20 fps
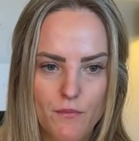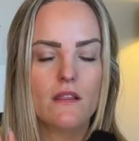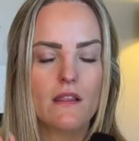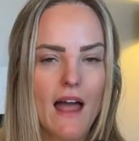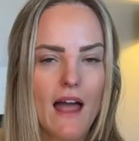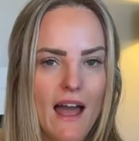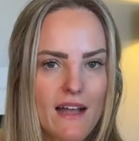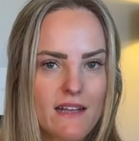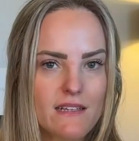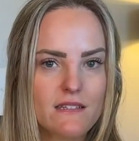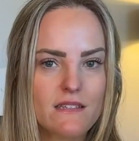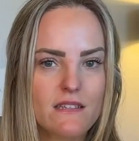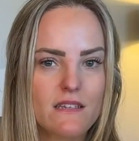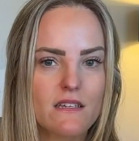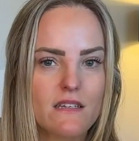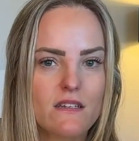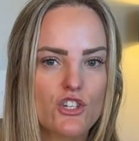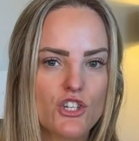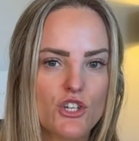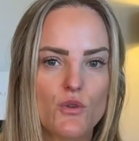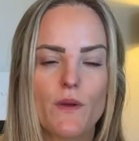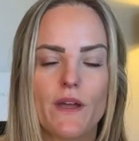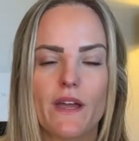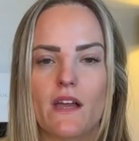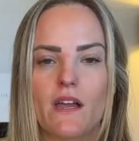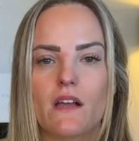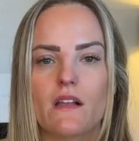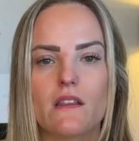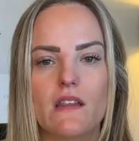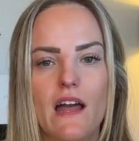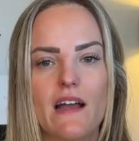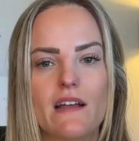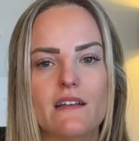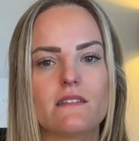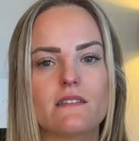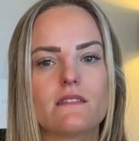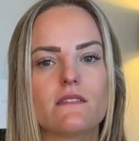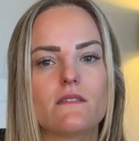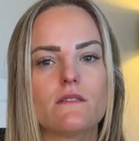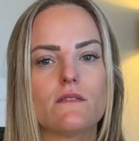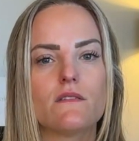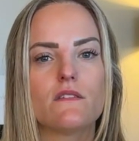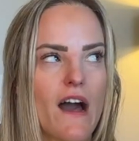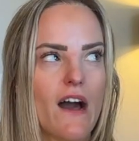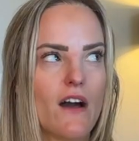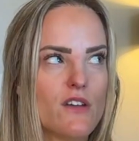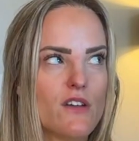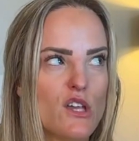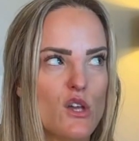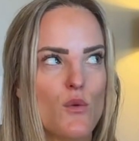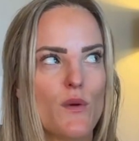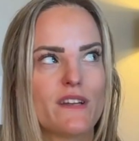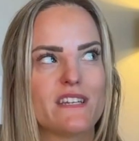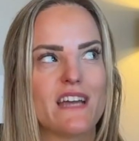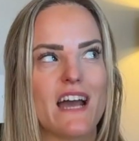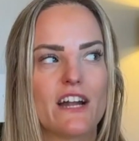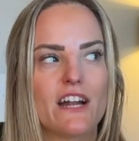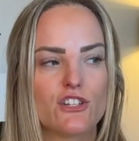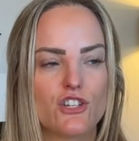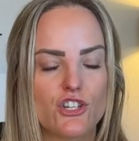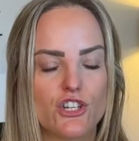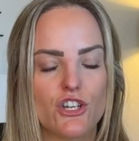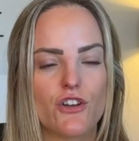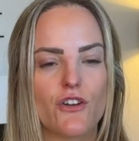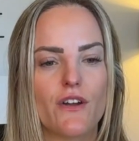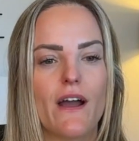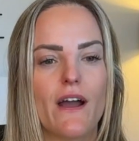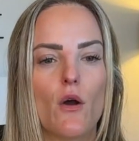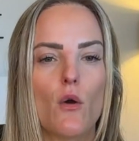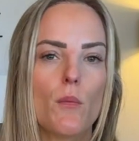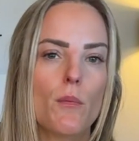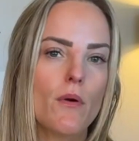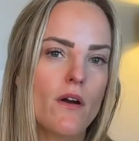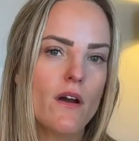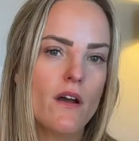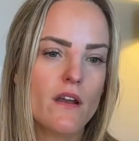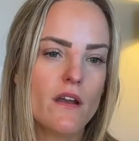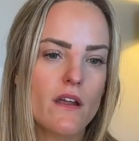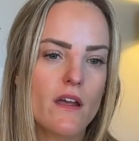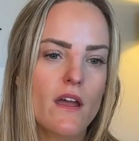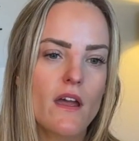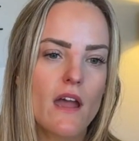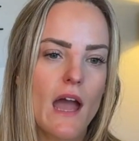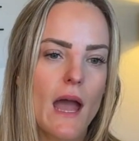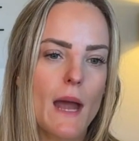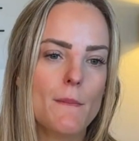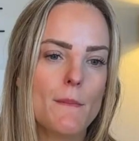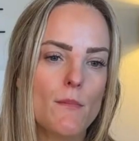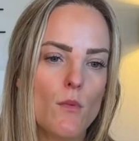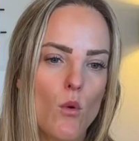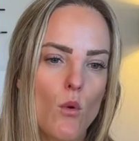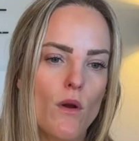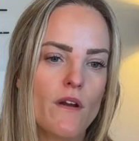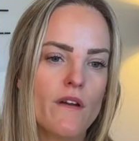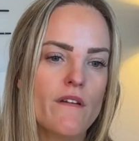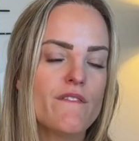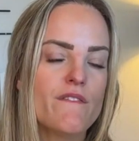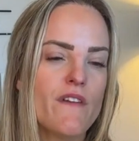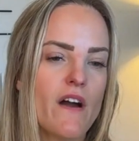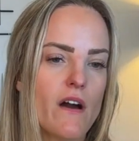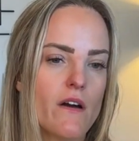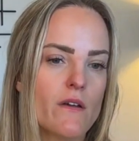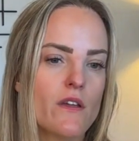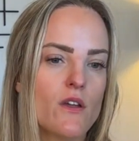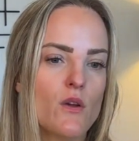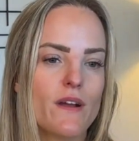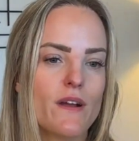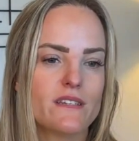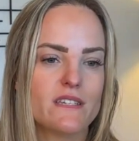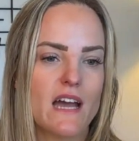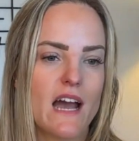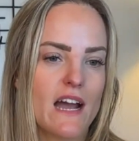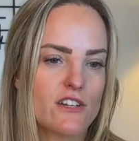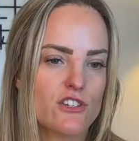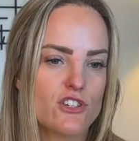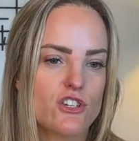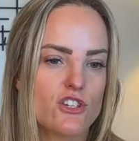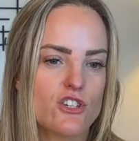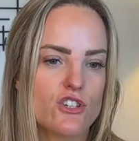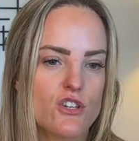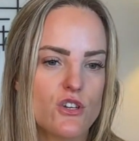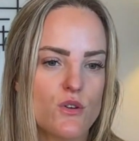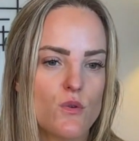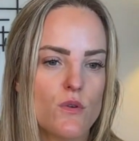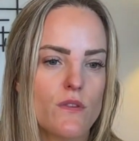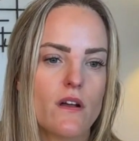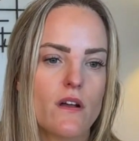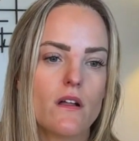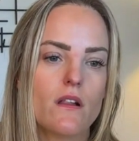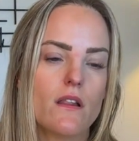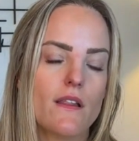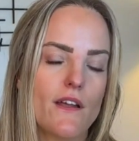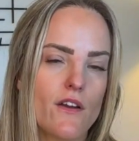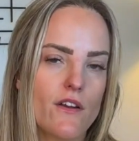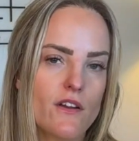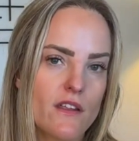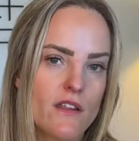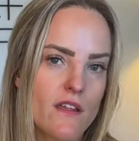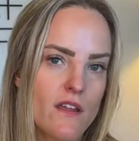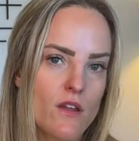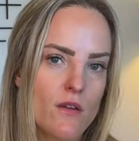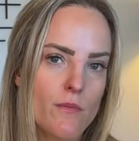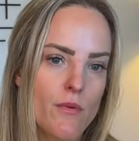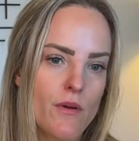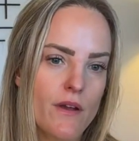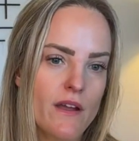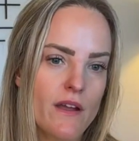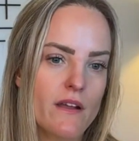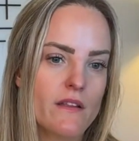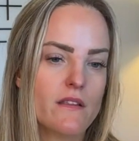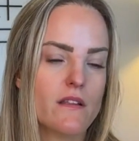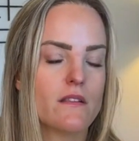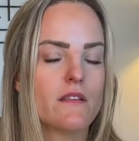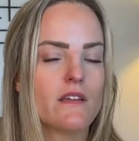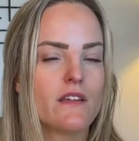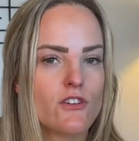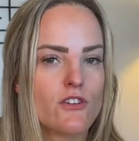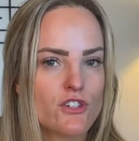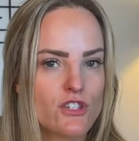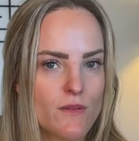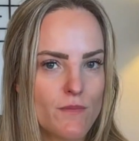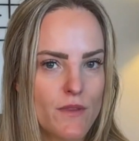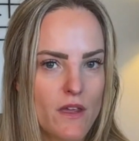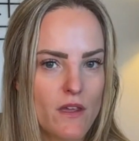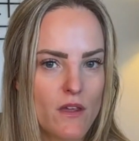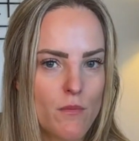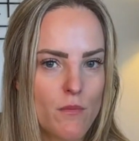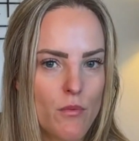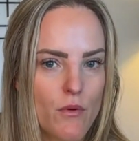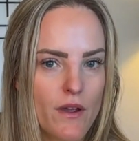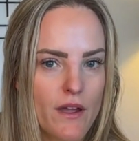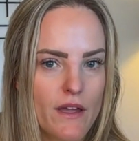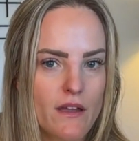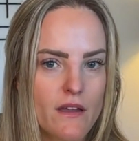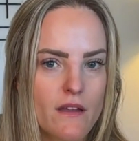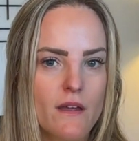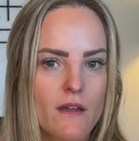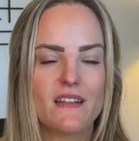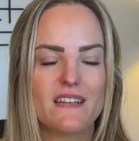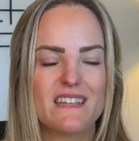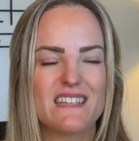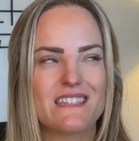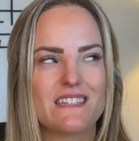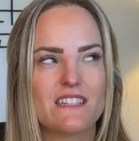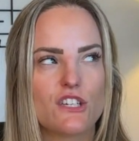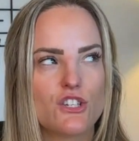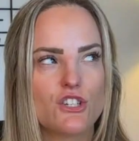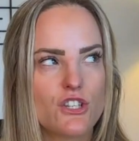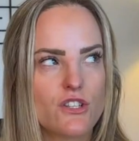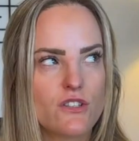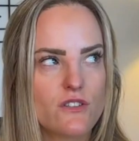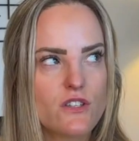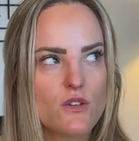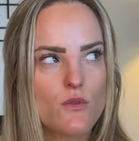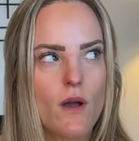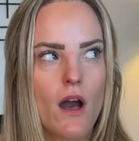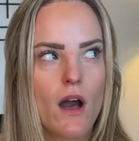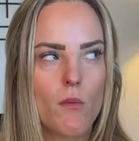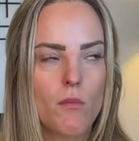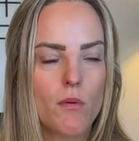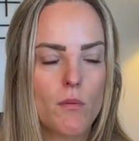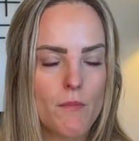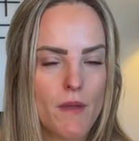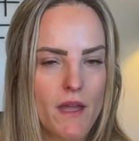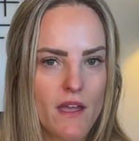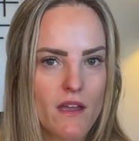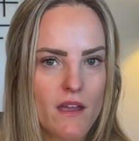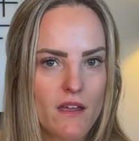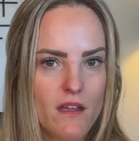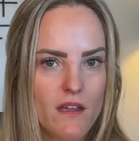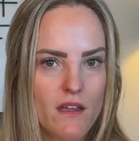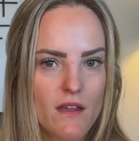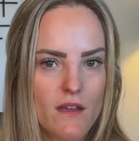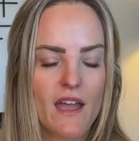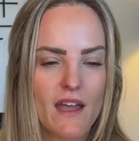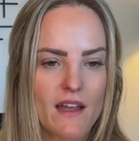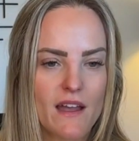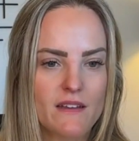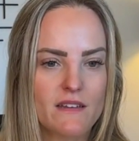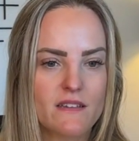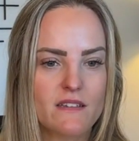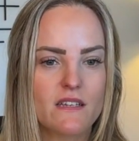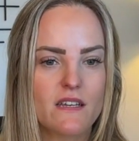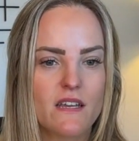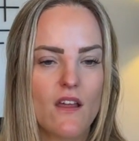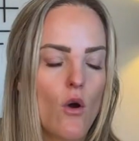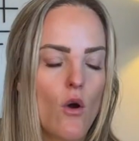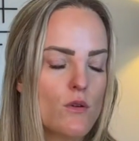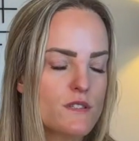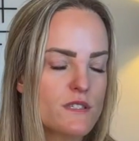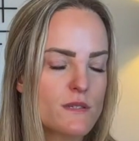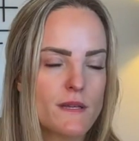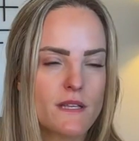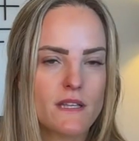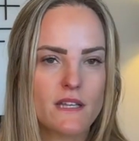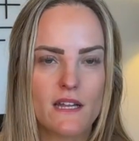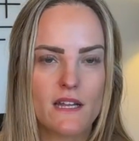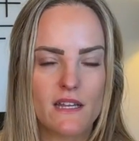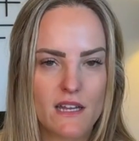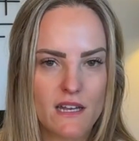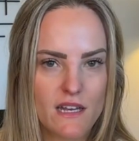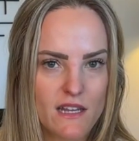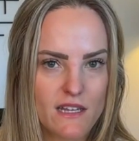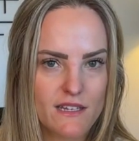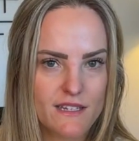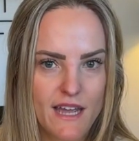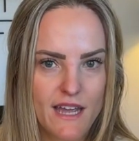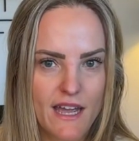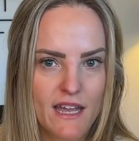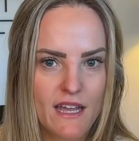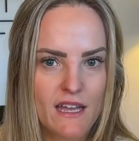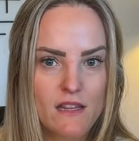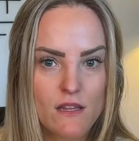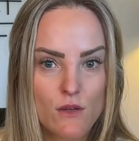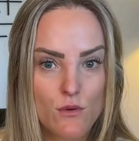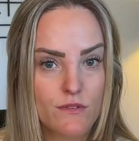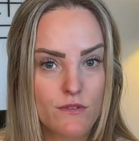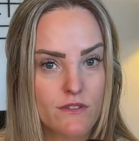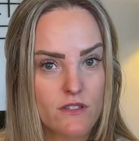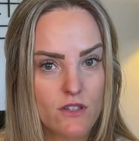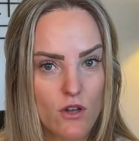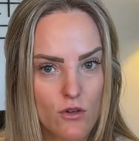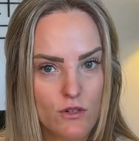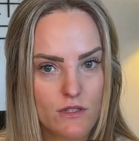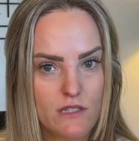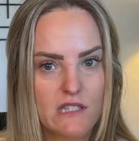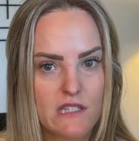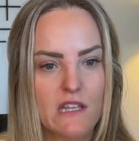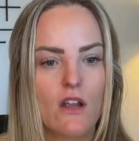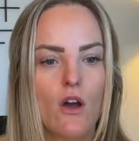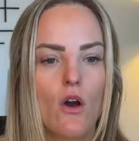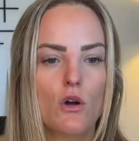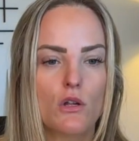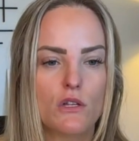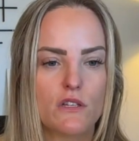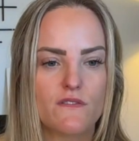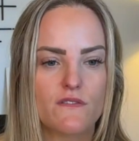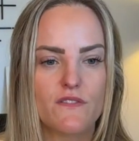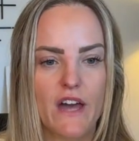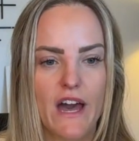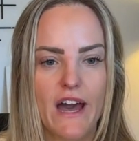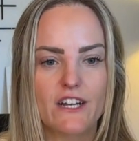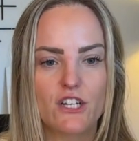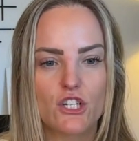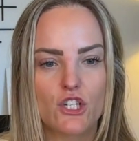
Less doing, less value attached to your output and more value attached to the clarity that you bring, the leadership that you bring, the decisions you help make, and ultimately at the end of the day, the results that all of that